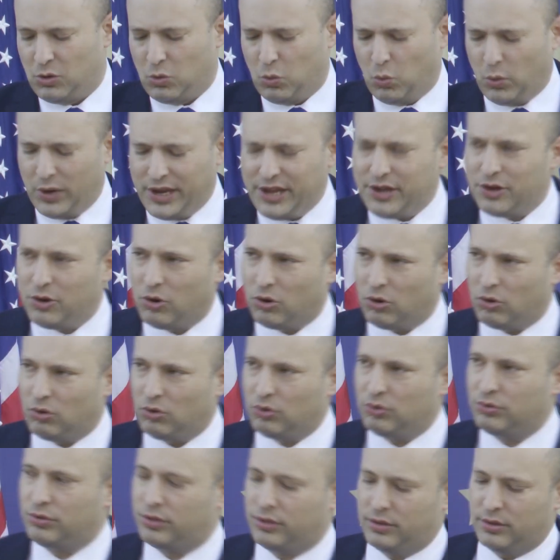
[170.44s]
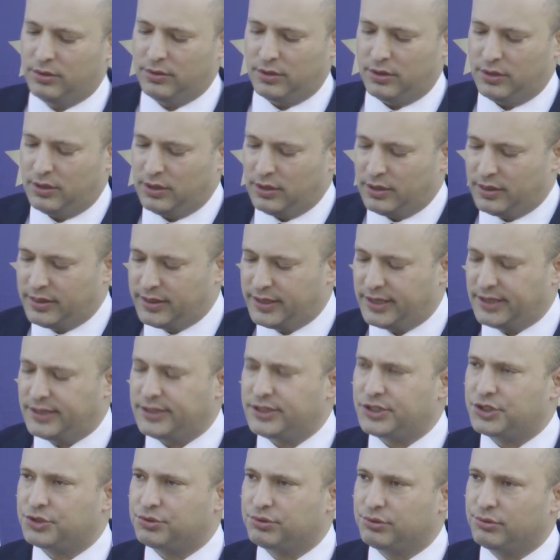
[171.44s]
We hold
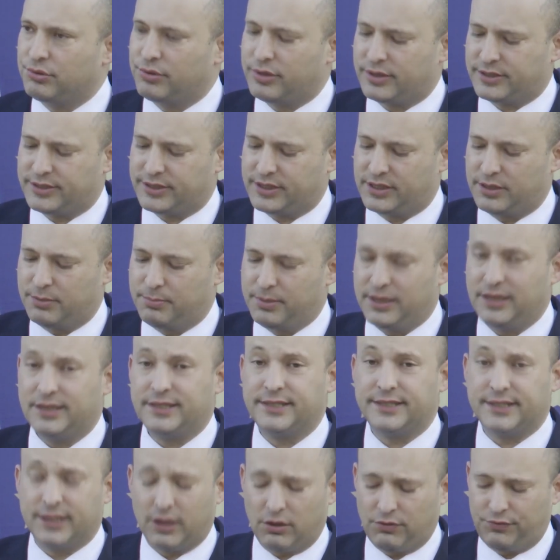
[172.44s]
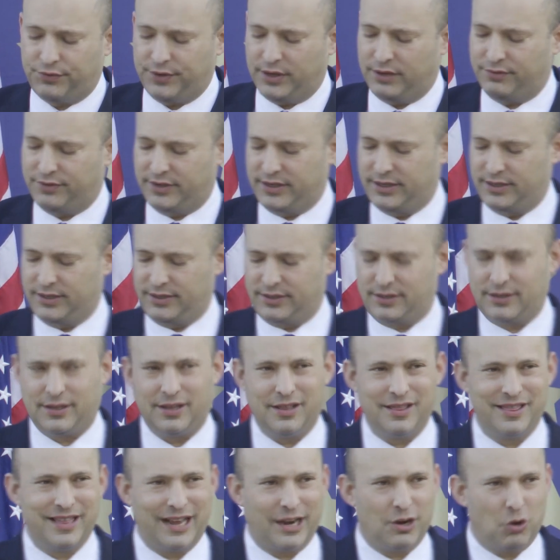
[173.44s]
these truths to be self-evident,
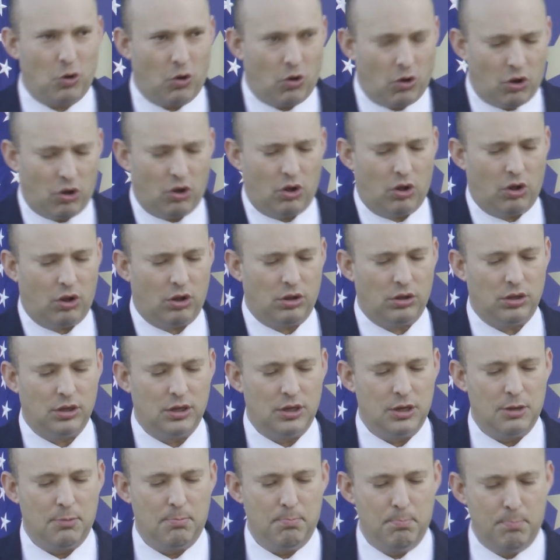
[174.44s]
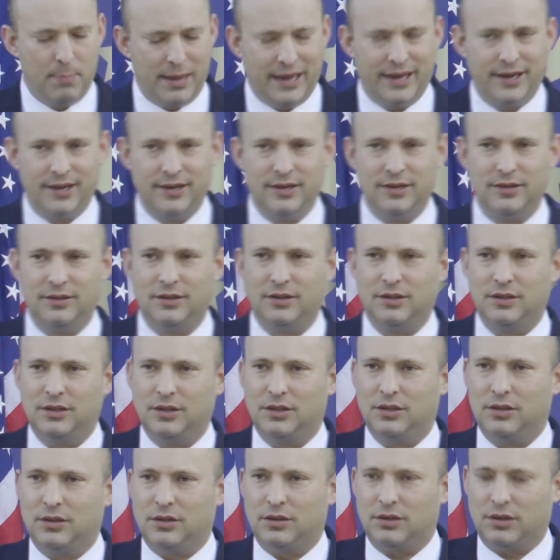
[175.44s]
that all men
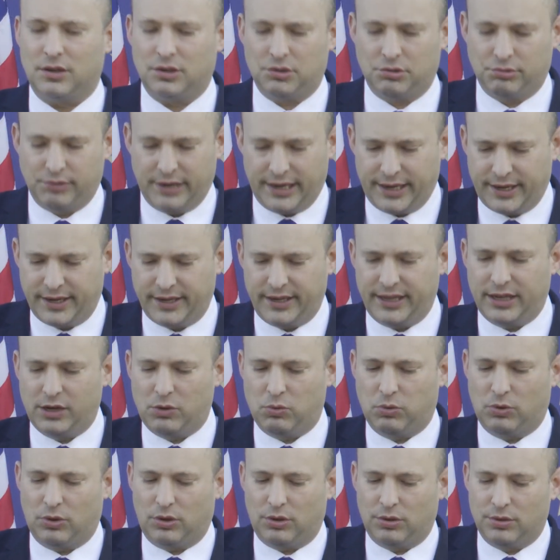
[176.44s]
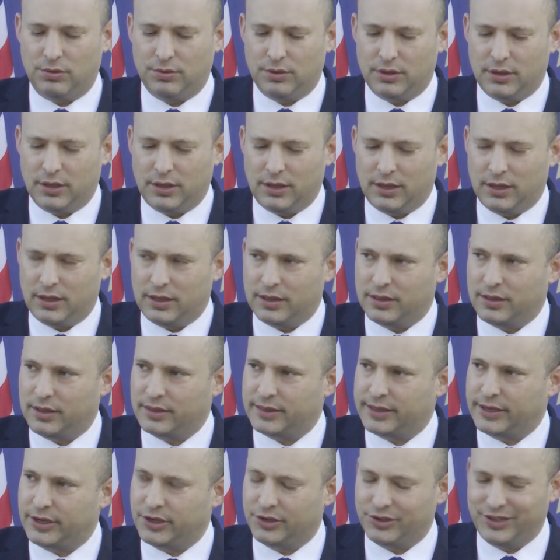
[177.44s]
are created equal,
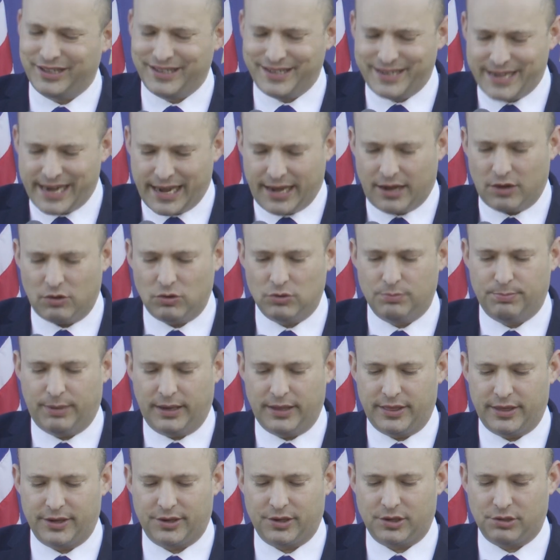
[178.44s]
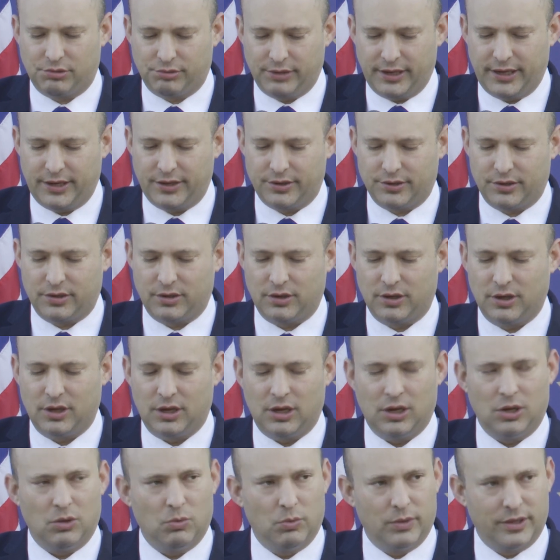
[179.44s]
that they are endowed by their Creator
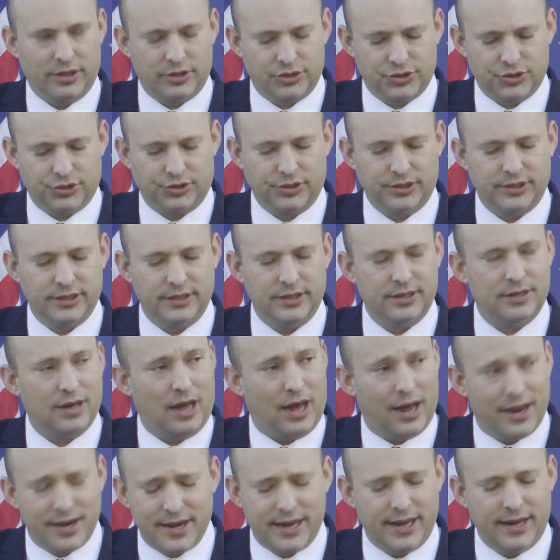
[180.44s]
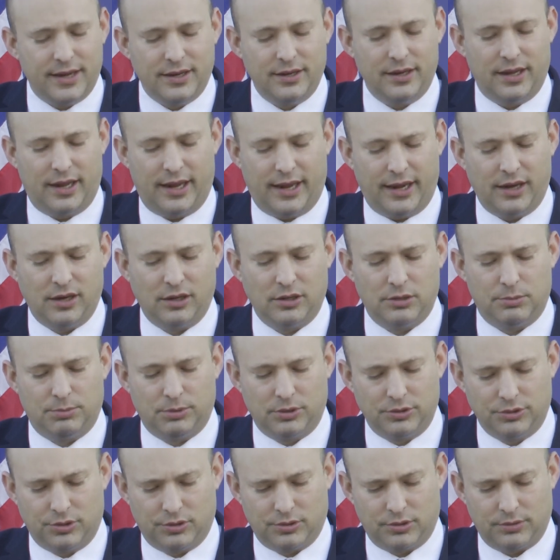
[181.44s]
with certain
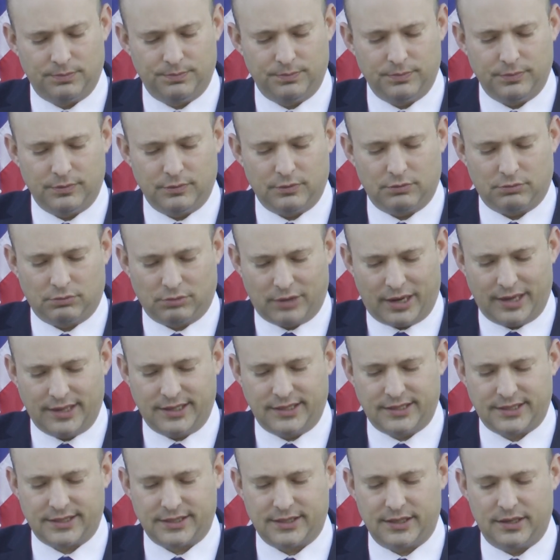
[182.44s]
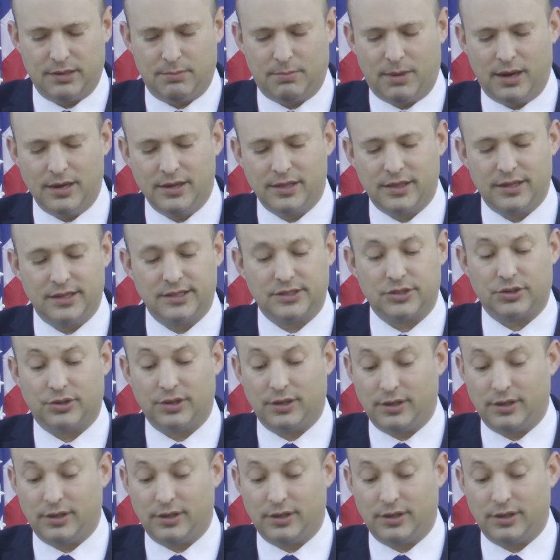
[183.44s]
unalienable rights, and among these are